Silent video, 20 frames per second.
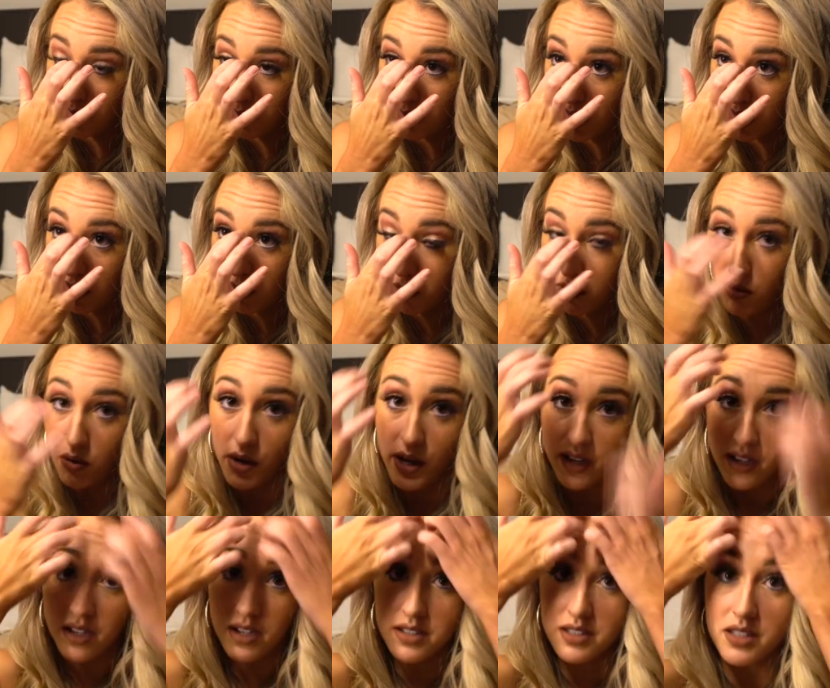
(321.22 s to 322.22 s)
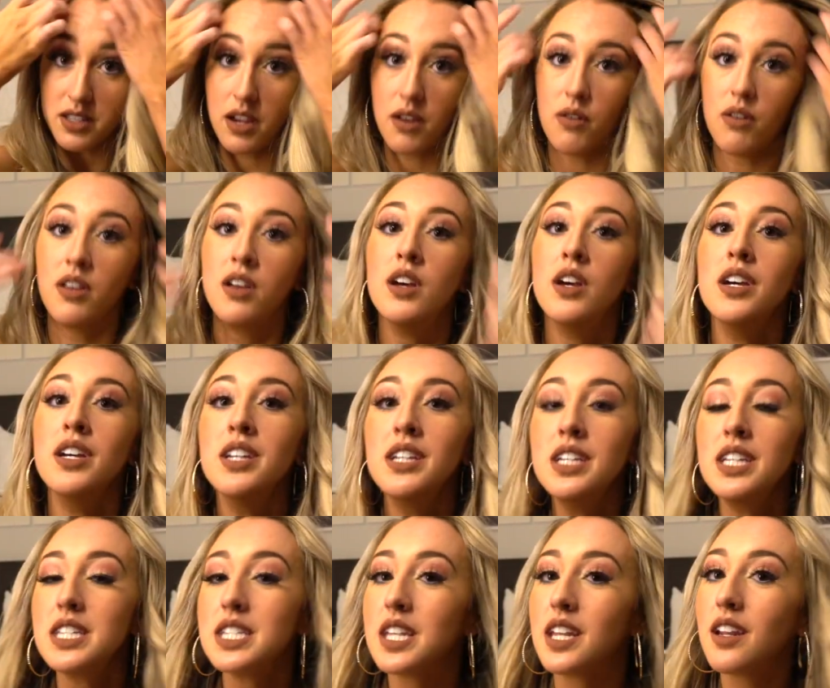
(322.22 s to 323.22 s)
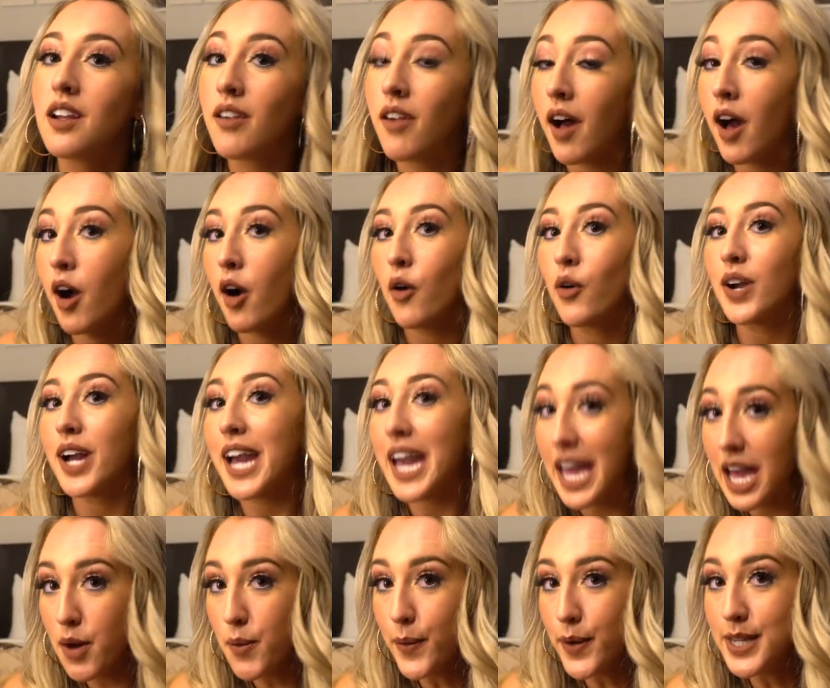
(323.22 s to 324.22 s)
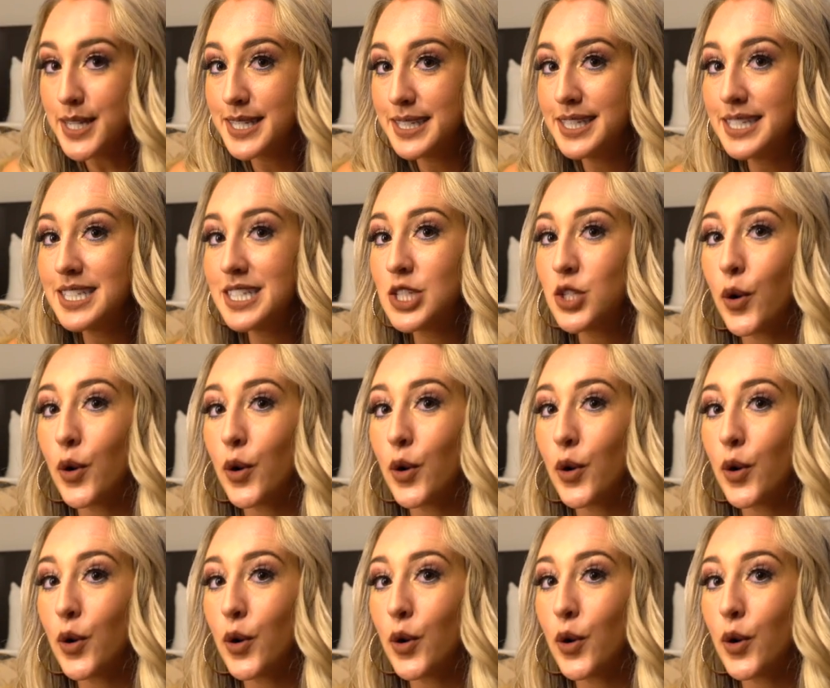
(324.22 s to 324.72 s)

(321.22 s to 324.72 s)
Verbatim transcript: my makeup quick because they didn't allow cameras in,